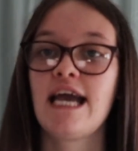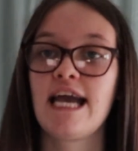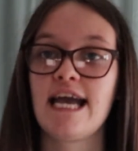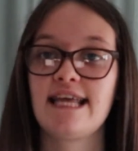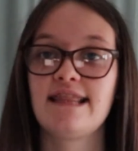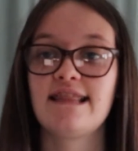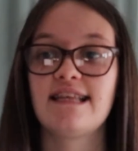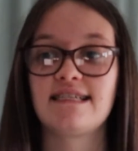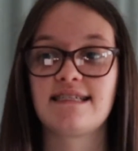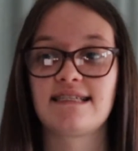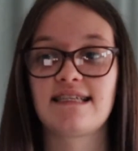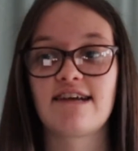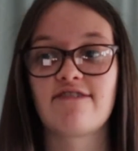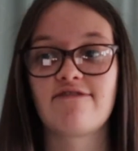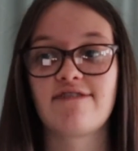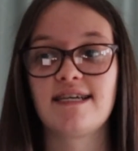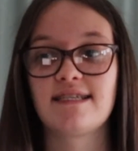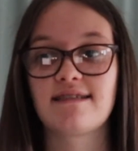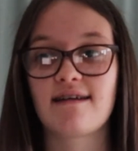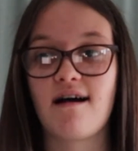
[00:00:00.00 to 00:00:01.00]
in this
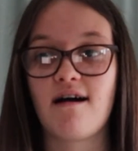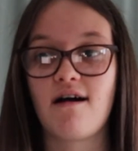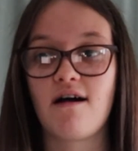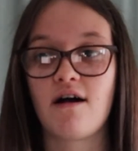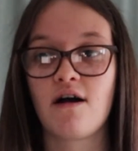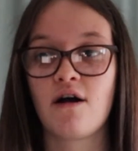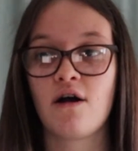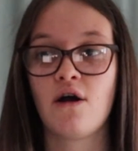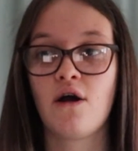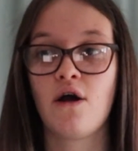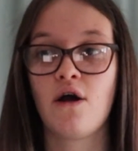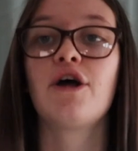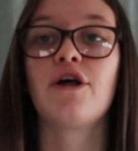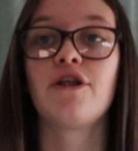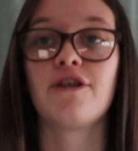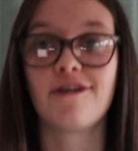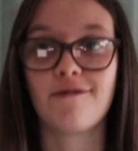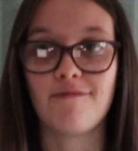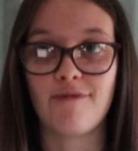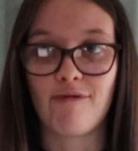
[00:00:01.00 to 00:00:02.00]
series are
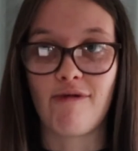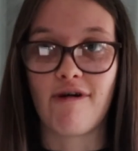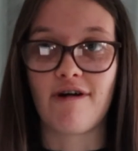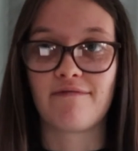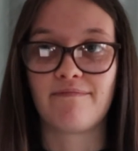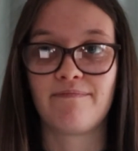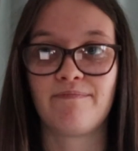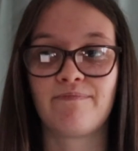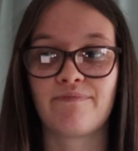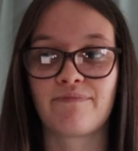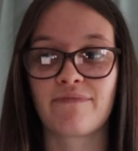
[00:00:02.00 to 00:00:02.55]
number one,